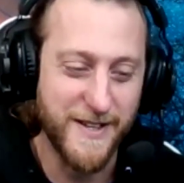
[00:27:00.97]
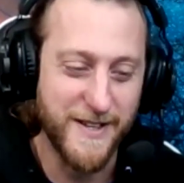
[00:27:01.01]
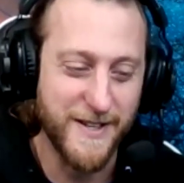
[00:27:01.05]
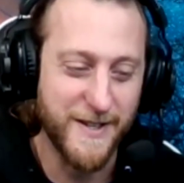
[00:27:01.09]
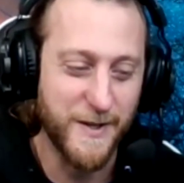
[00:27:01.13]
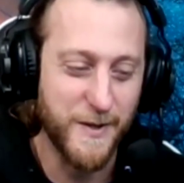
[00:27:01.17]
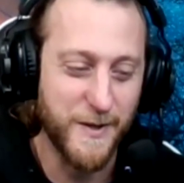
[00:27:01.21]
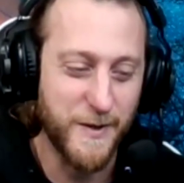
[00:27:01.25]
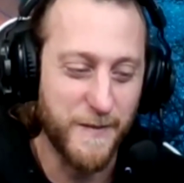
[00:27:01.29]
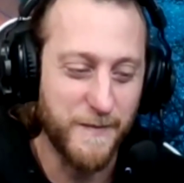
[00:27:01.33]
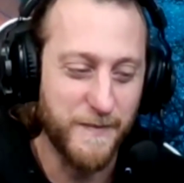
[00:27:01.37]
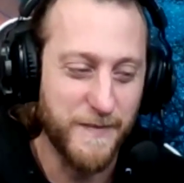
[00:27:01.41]
for
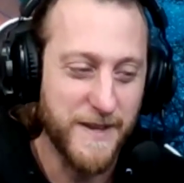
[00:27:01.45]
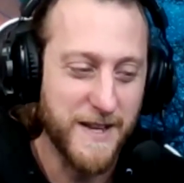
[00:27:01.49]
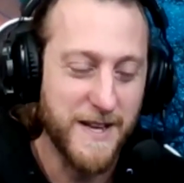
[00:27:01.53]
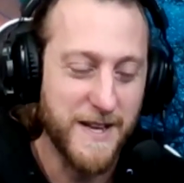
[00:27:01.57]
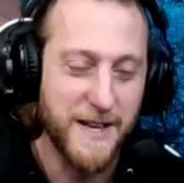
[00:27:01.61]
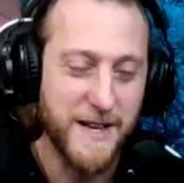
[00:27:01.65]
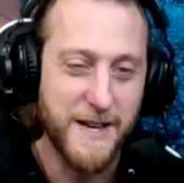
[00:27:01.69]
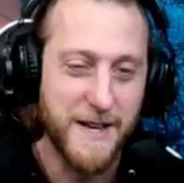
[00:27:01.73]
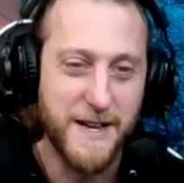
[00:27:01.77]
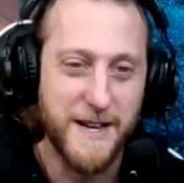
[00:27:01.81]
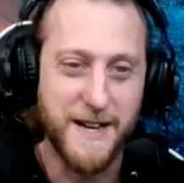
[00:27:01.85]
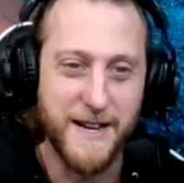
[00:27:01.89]
you
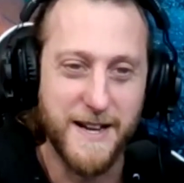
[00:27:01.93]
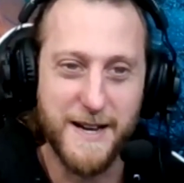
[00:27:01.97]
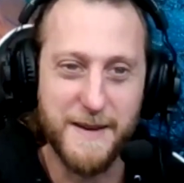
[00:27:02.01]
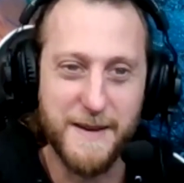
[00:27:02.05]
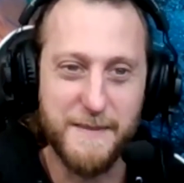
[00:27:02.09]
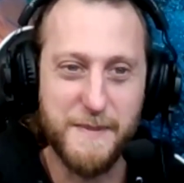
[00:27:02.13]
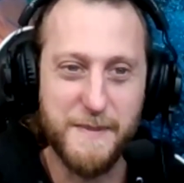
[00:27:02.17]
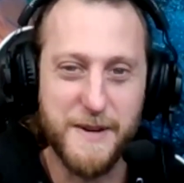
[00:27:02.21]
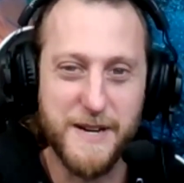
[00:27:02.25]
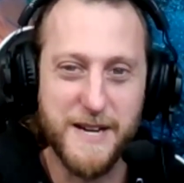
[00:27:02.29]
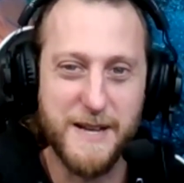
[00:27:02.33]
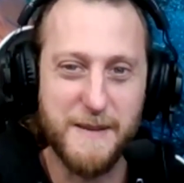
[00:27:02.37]

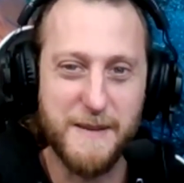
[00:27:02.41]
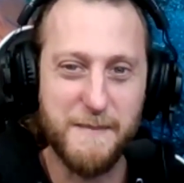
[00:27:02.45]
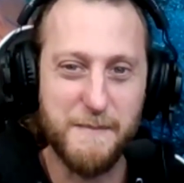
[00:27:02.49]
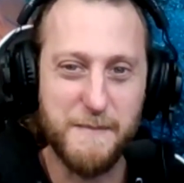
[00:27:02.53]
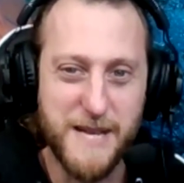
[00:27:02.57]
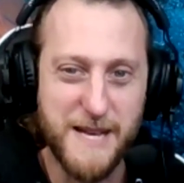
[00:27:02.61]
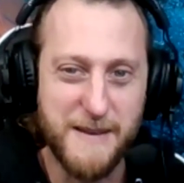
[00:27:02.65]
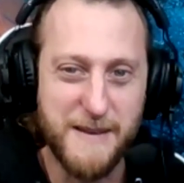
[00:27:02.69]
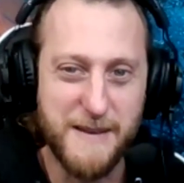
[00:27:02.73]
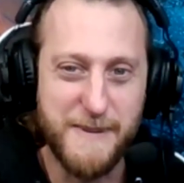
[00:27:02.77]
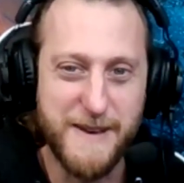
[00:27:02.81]
uh, putting